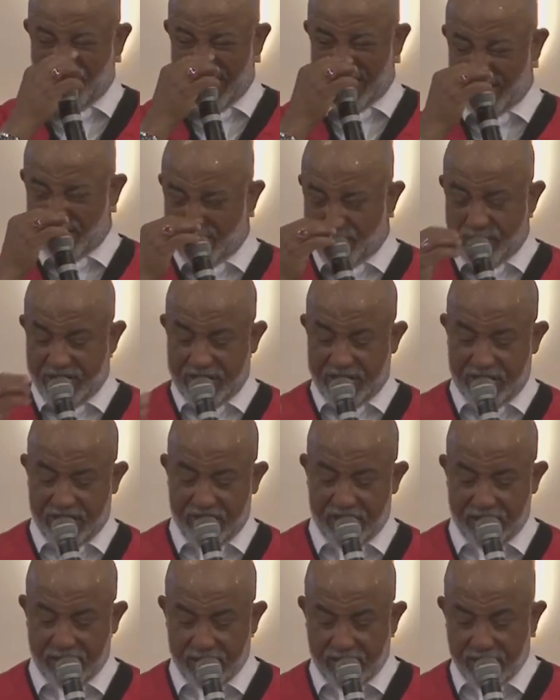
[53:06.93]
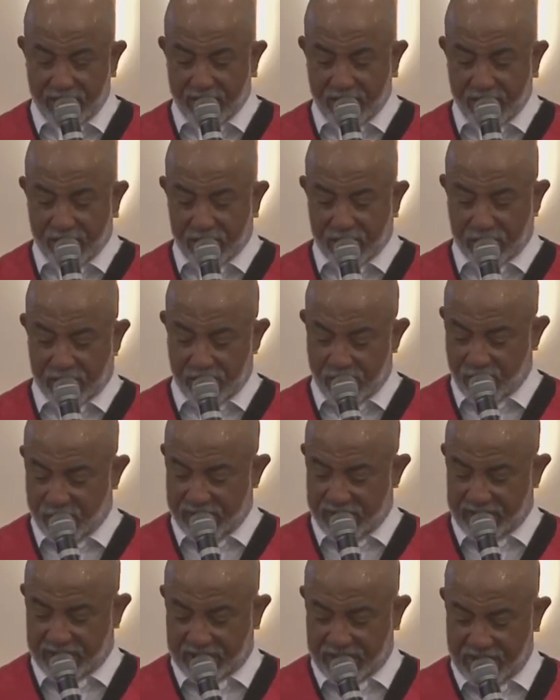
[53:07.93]
rather be slow
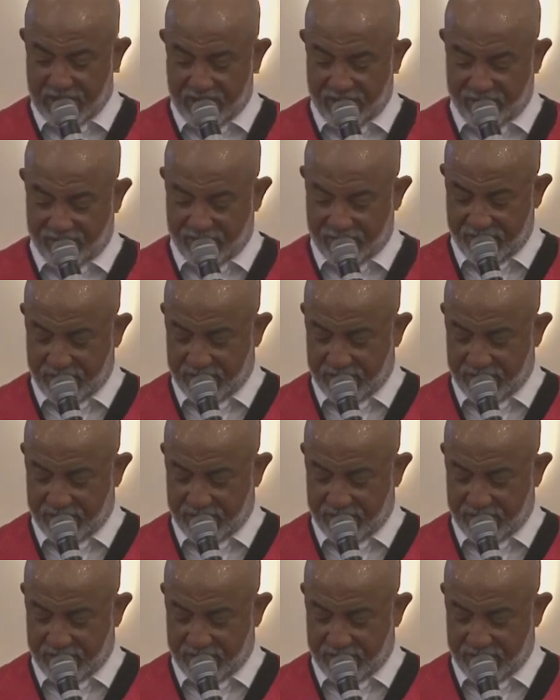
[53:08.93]
and safe